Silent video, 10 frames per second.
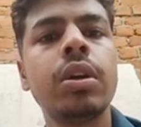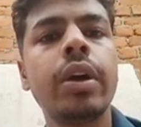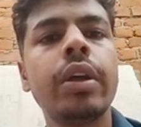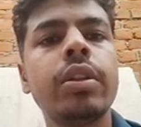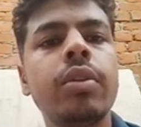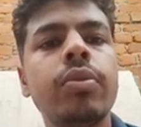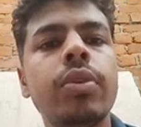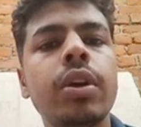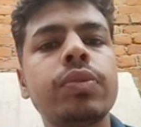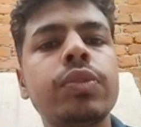and then we
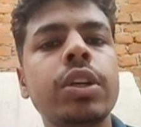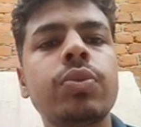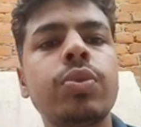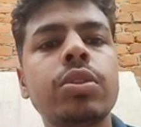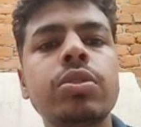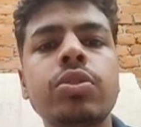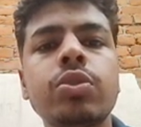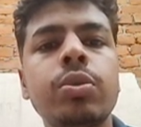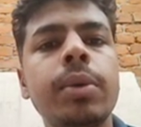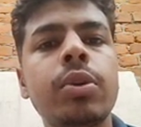have checked for so
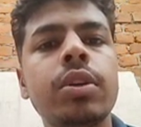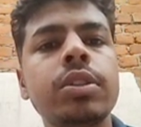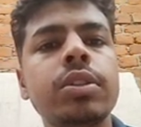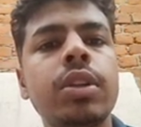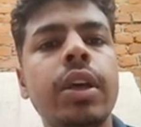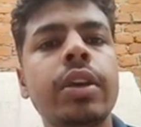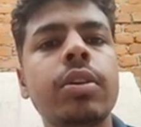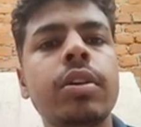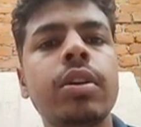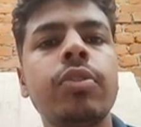many models like
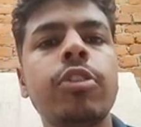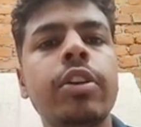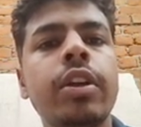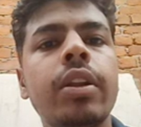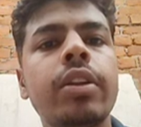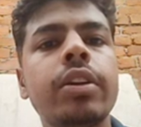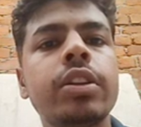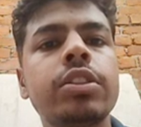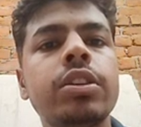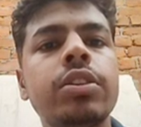for linear
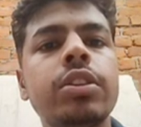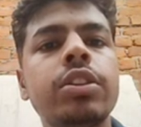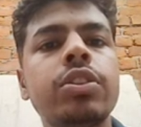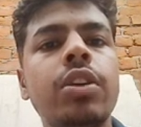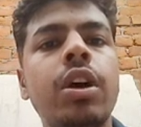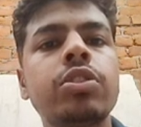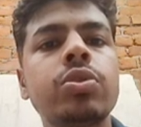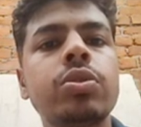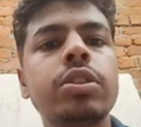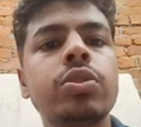regression, ridge,
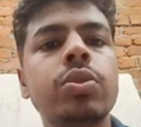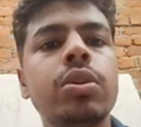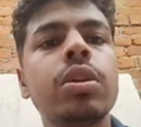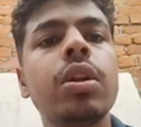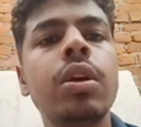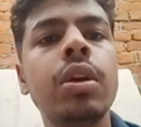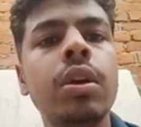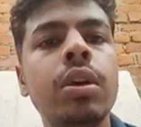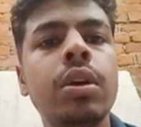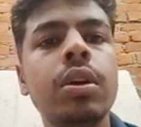lasso, and so on,
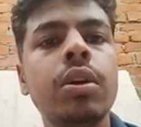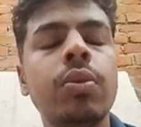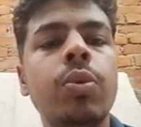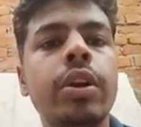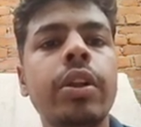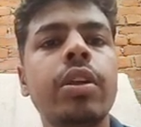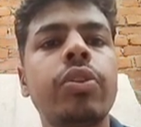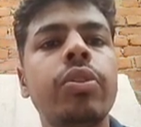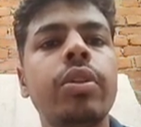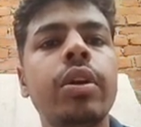what is
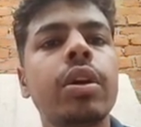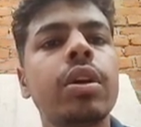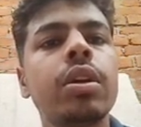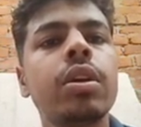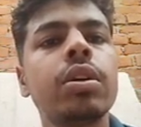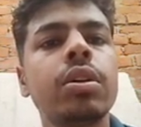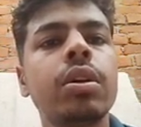their